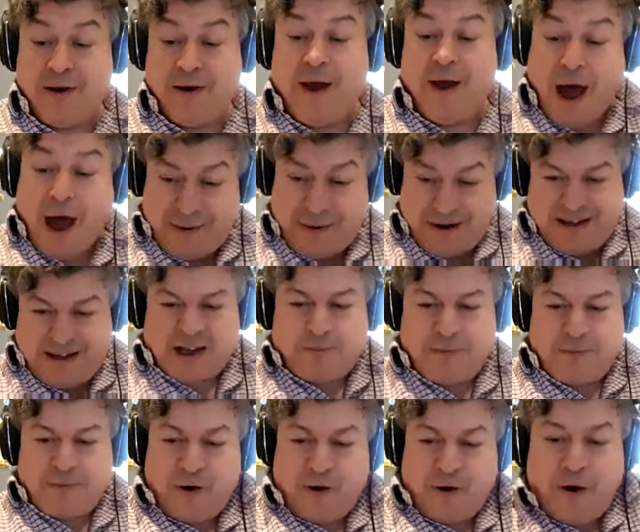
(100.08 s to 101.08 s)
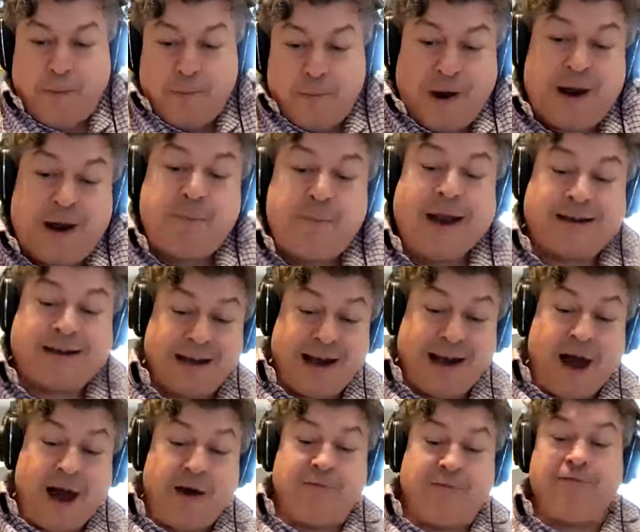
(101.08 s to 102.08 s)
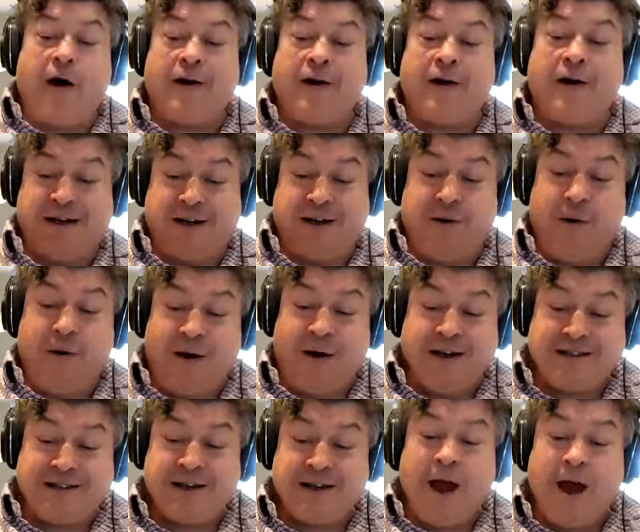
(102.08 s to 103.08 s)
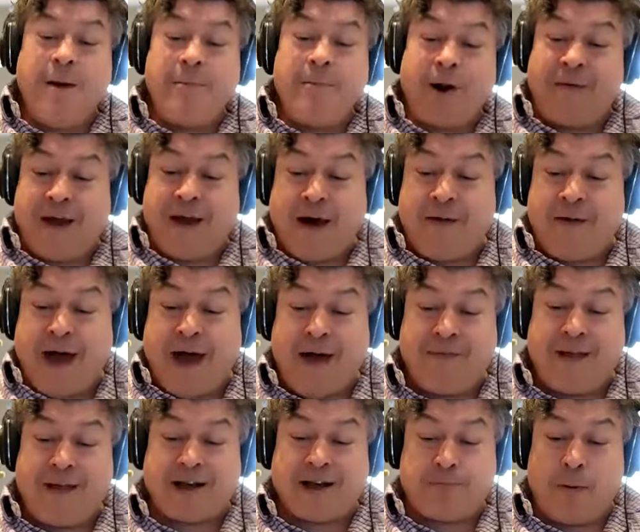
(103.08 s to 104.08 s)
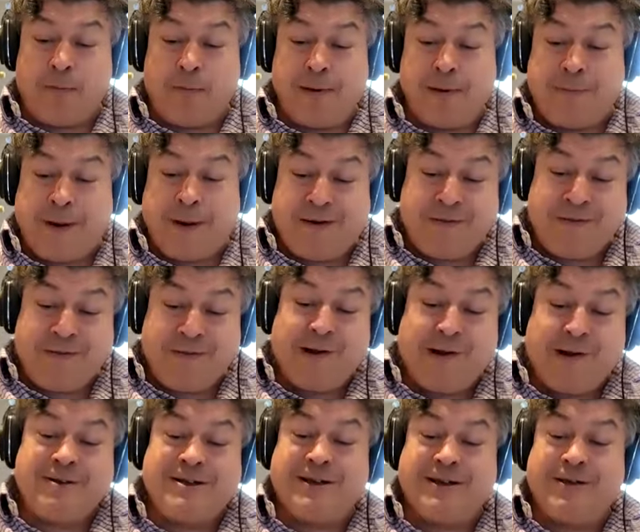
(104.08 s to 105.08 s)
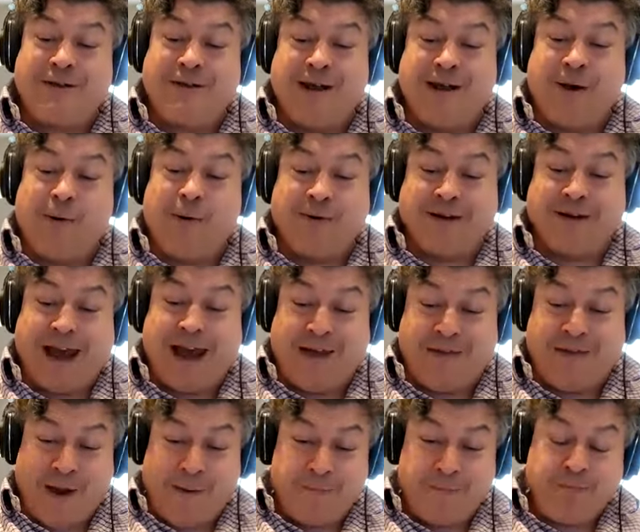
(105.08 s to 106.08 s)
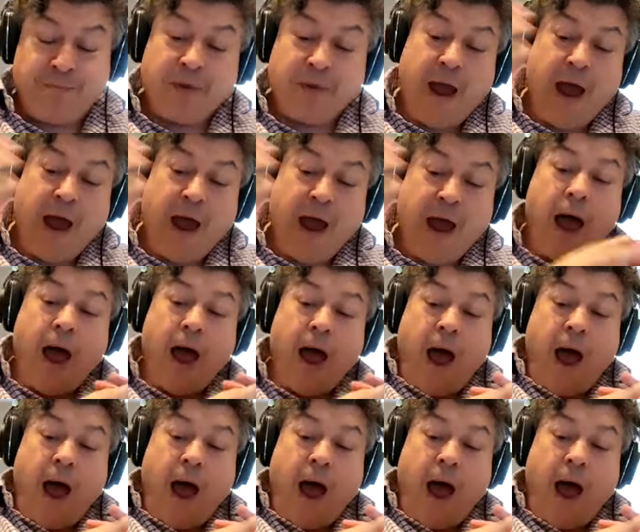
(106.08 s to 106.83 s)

I mean, it does mean your umbrella makes a loud farting noise, but on the other hand, that's probably better than losing the thing altogether flying